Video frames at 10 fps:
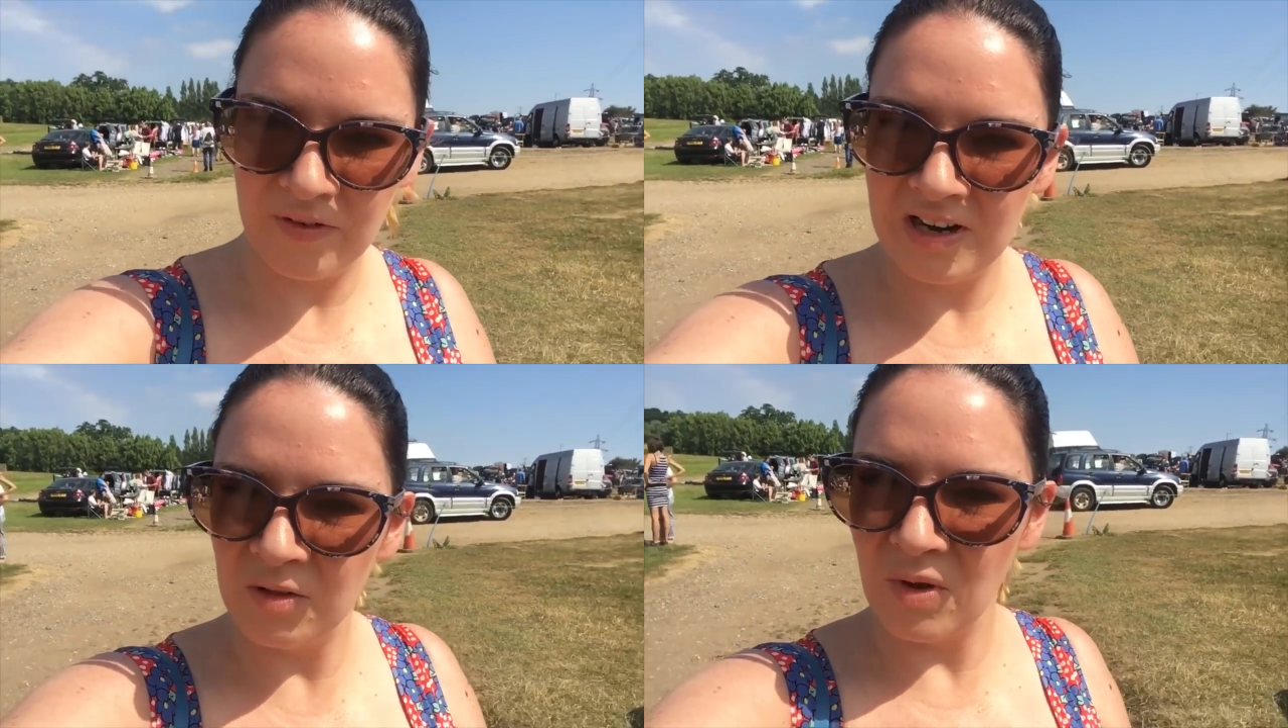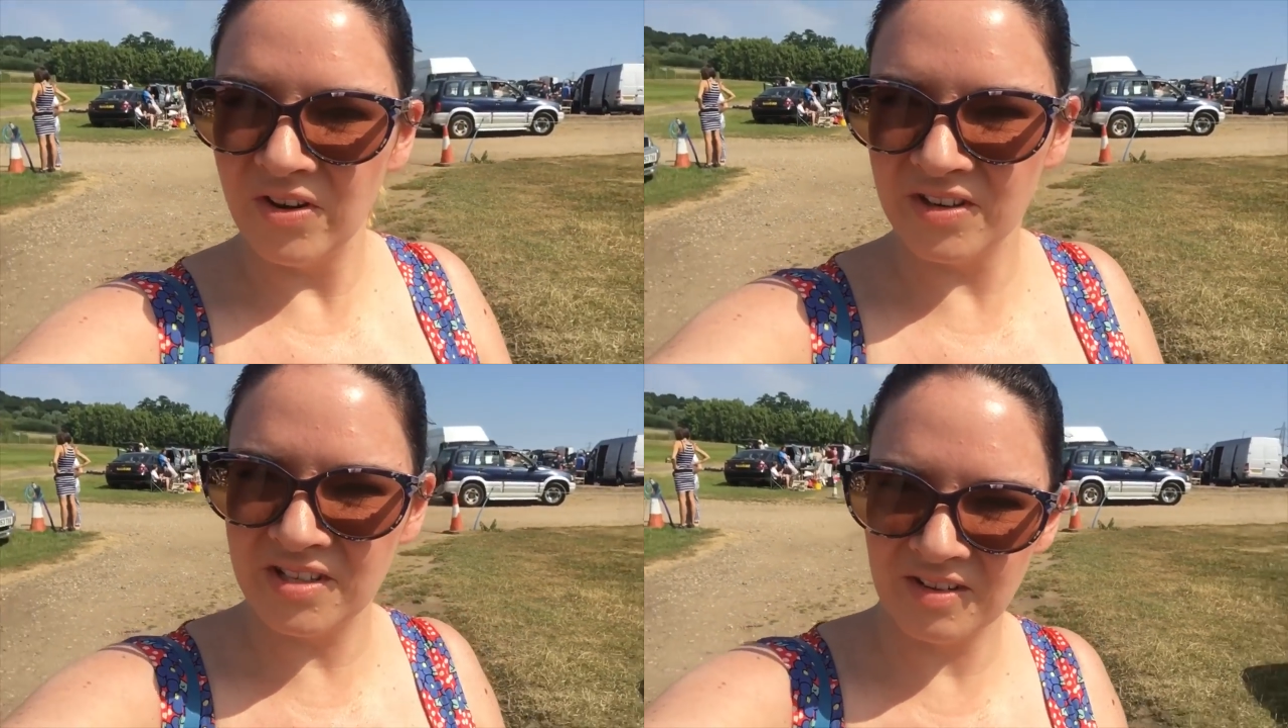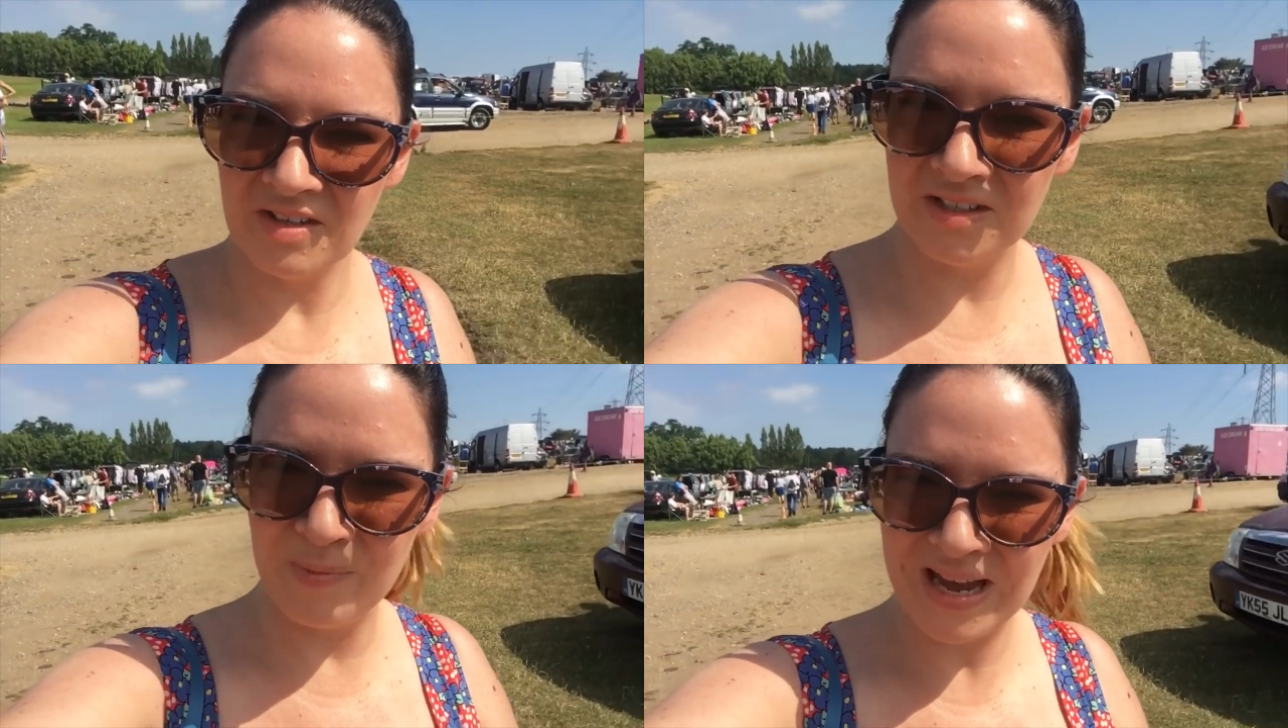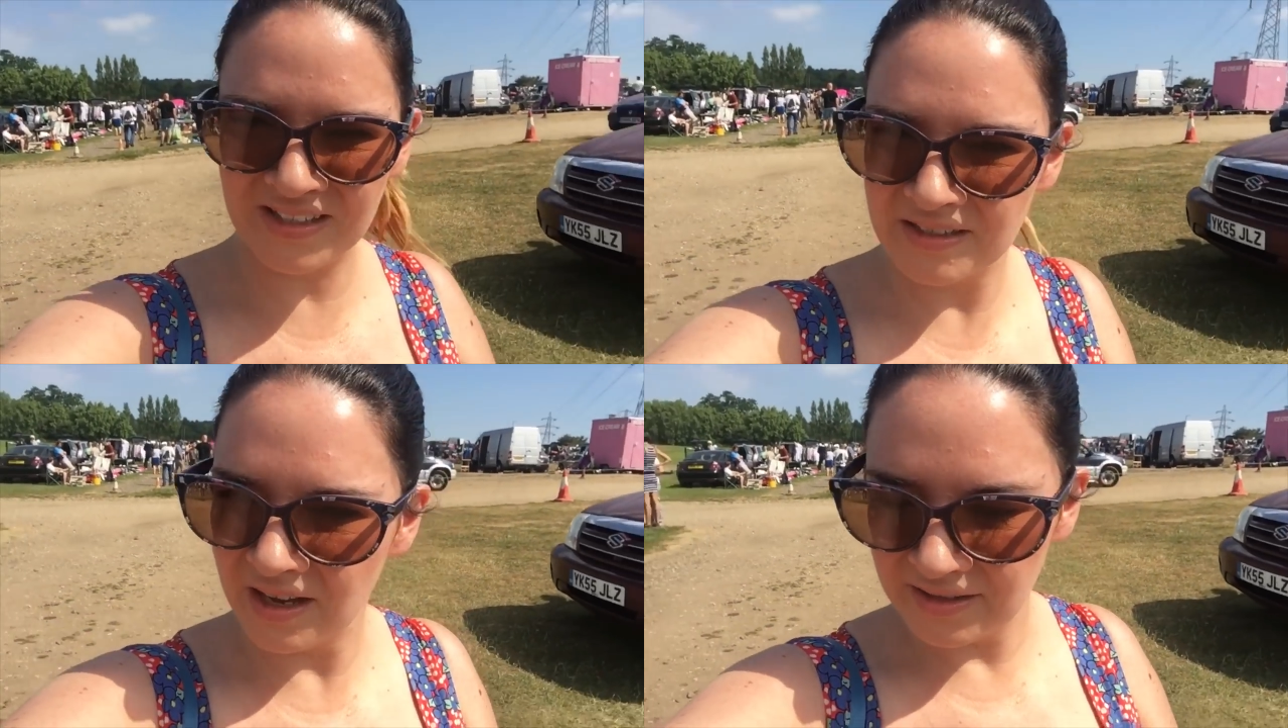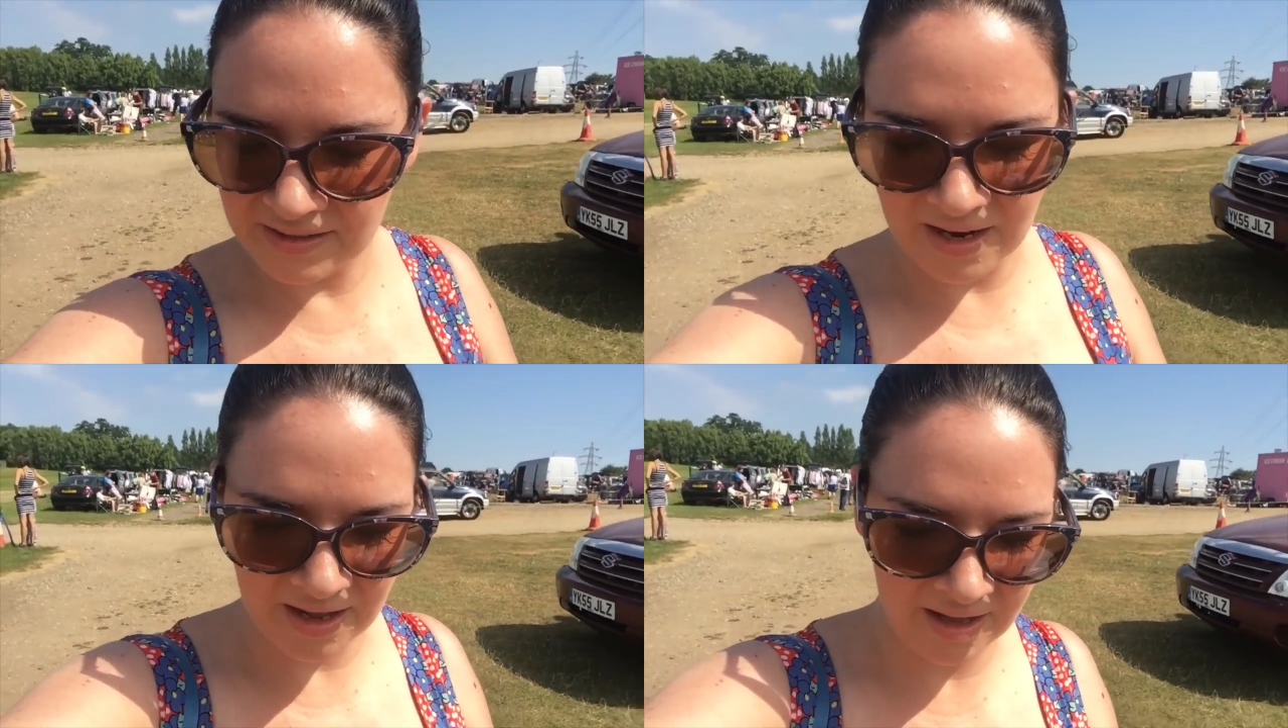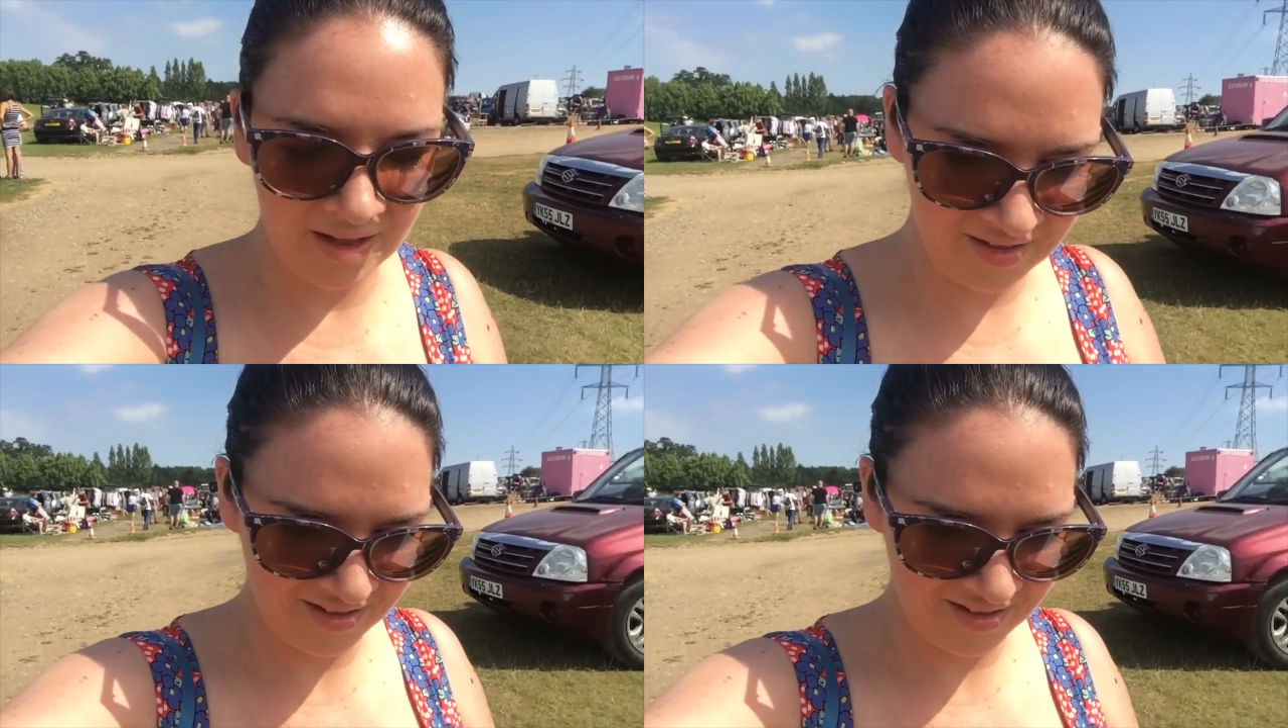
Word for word: for a little wander so I'm doing some exercise today.